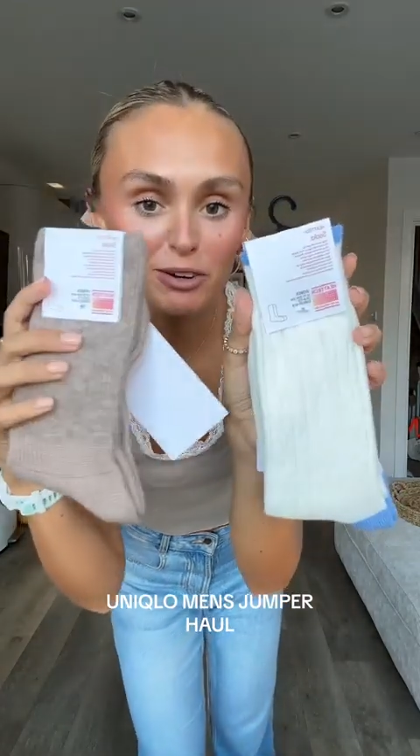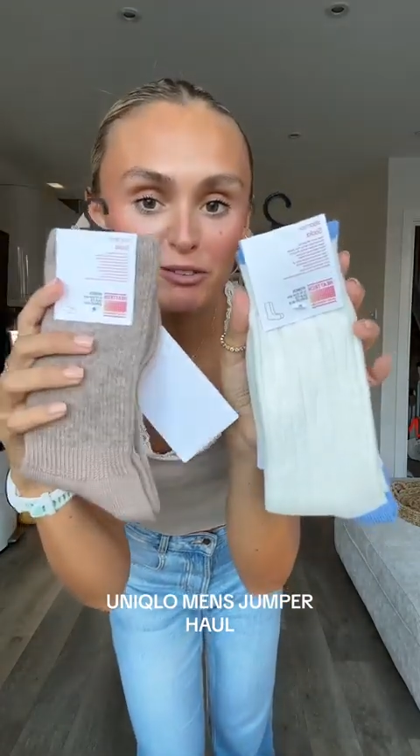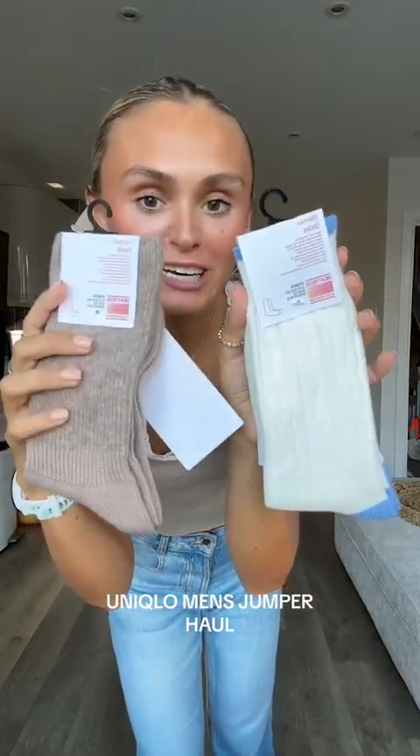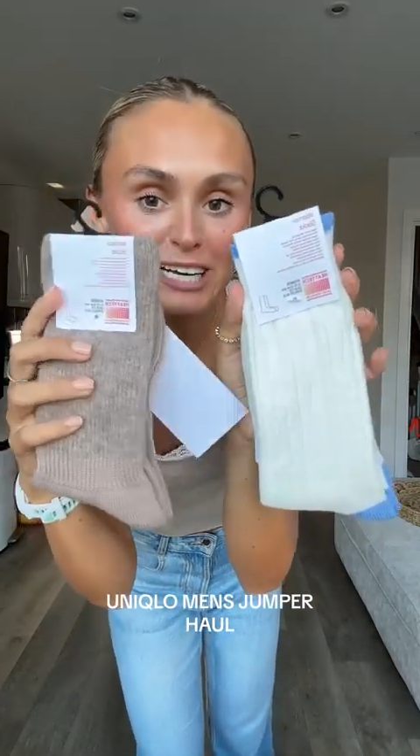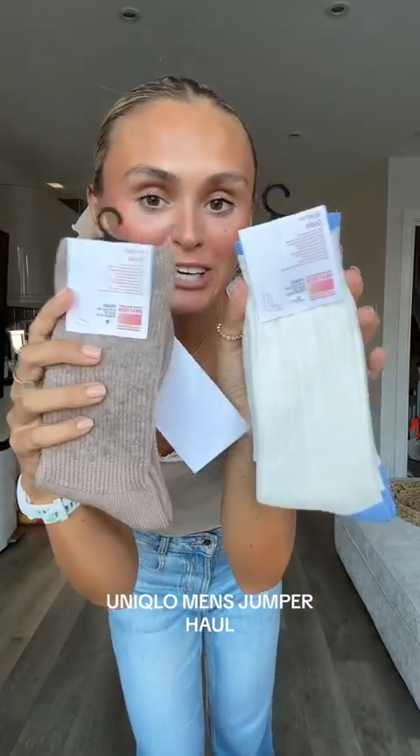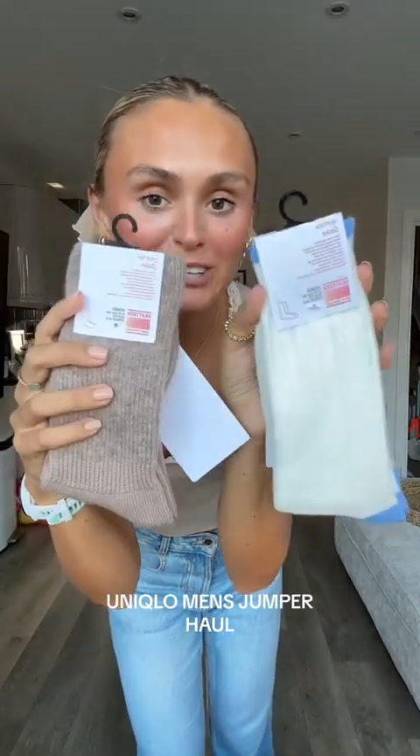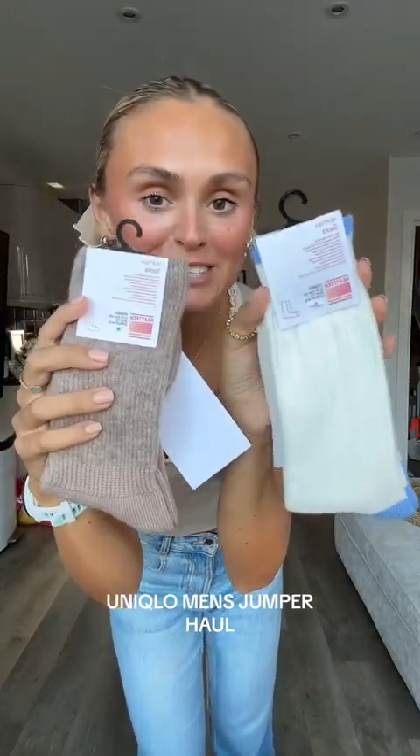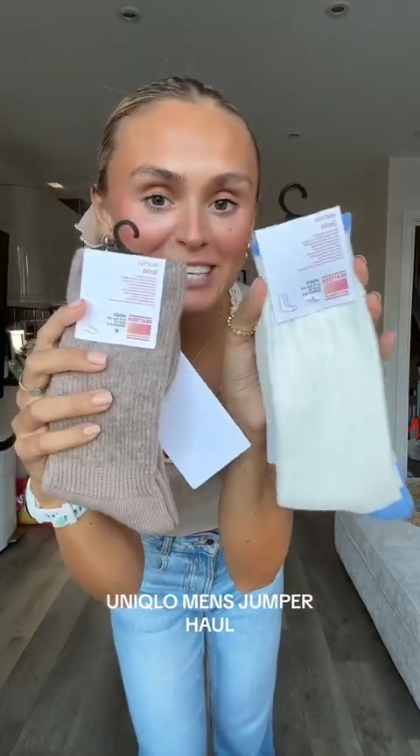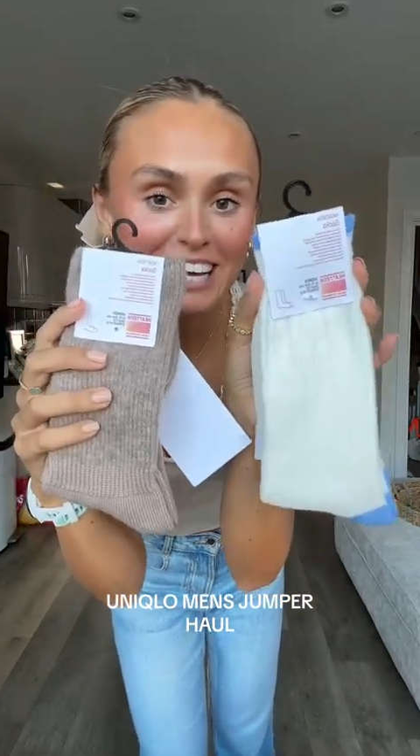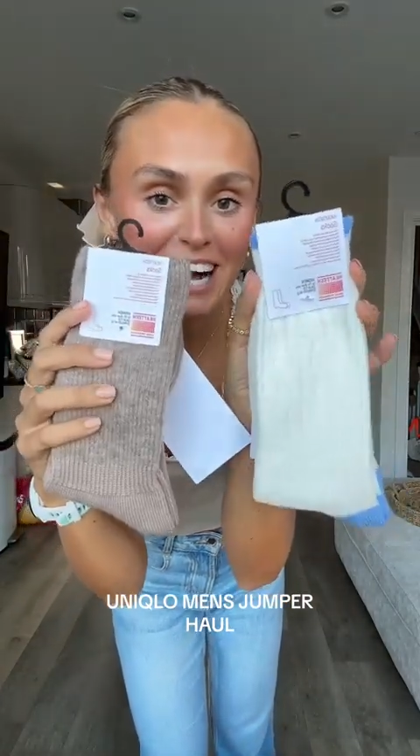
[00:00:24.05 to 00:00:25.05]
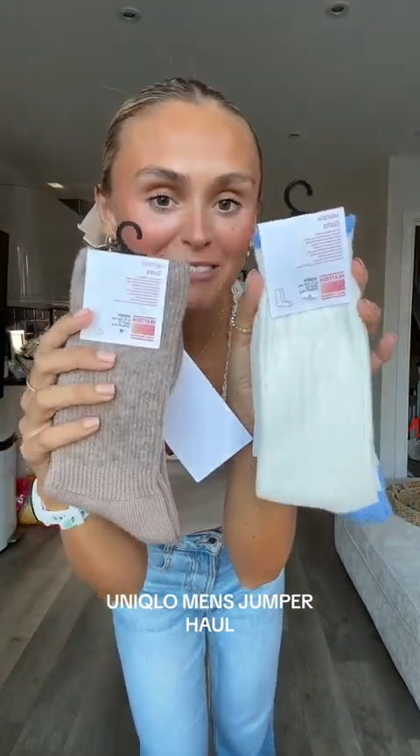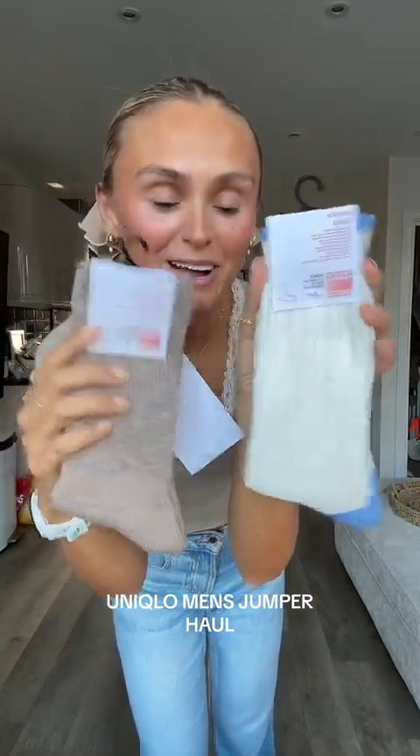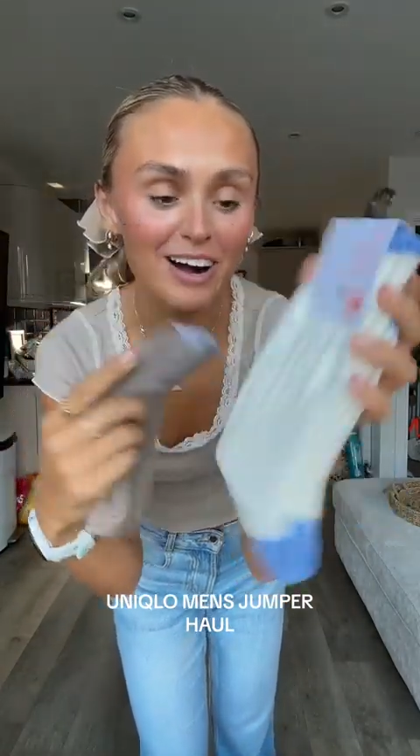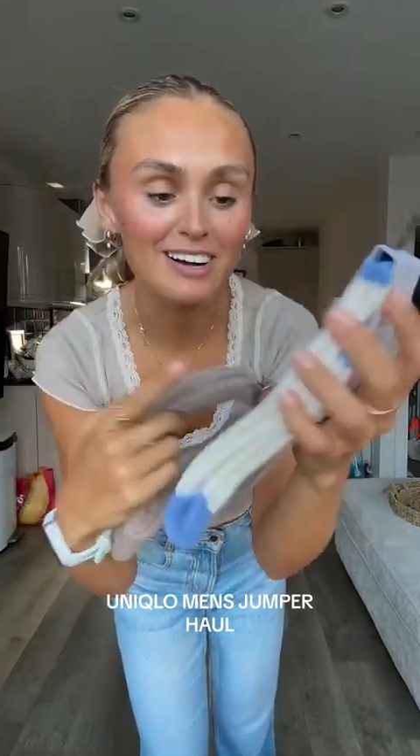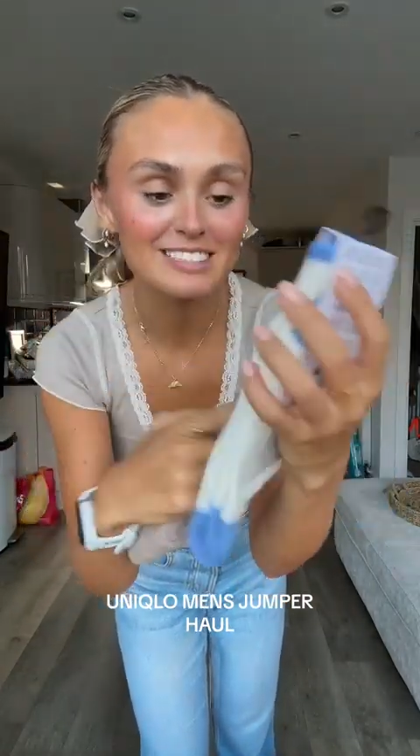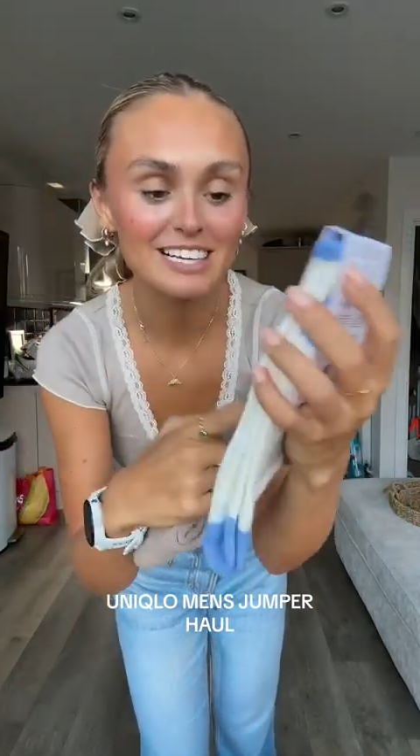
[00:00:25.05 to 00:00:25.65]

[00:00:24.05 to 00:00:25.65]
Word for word: really cute sticking out of my Uggs.